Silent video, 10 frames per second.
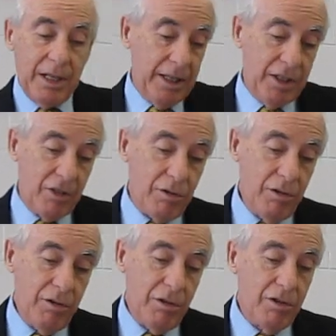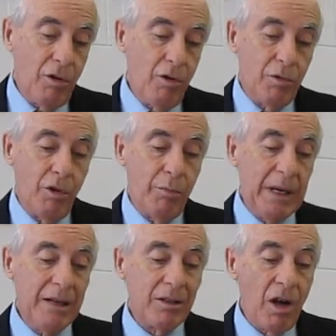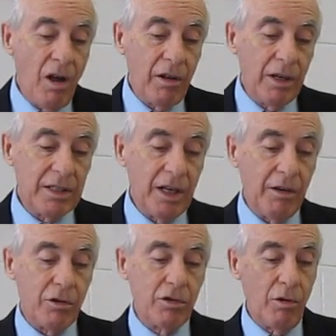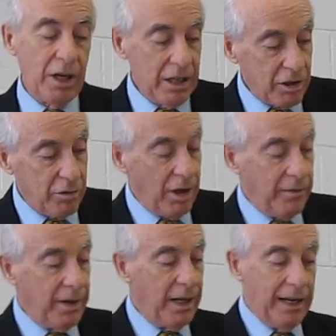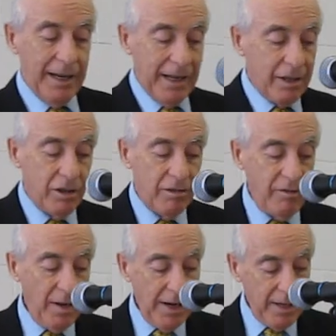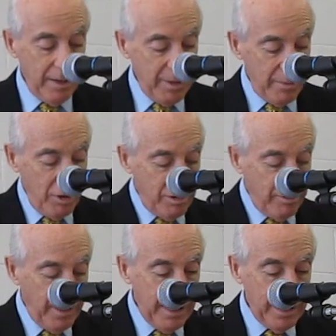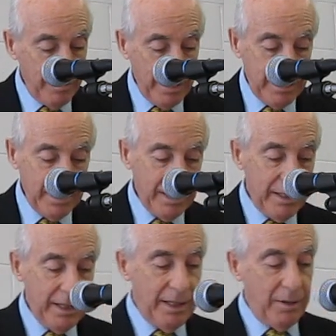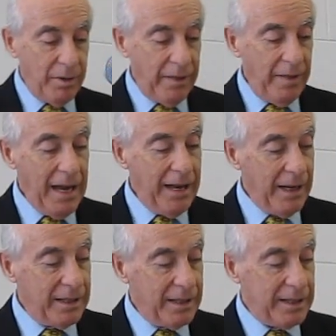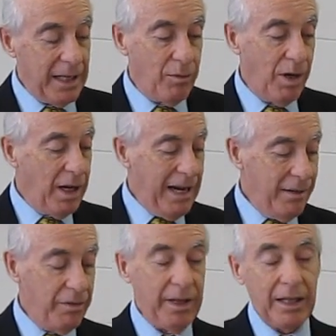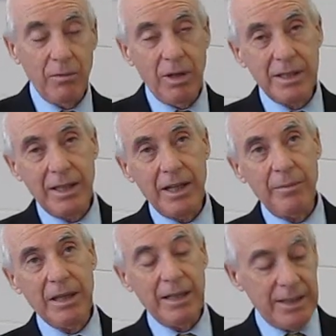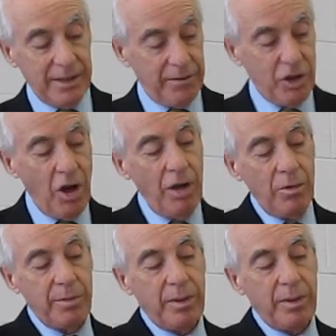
is it true there's no, no penal colonies there? There's no history of it? I couldn't find it. Maybe you can find it. But uh, with that, I just say, well, I don't think he was there because if John was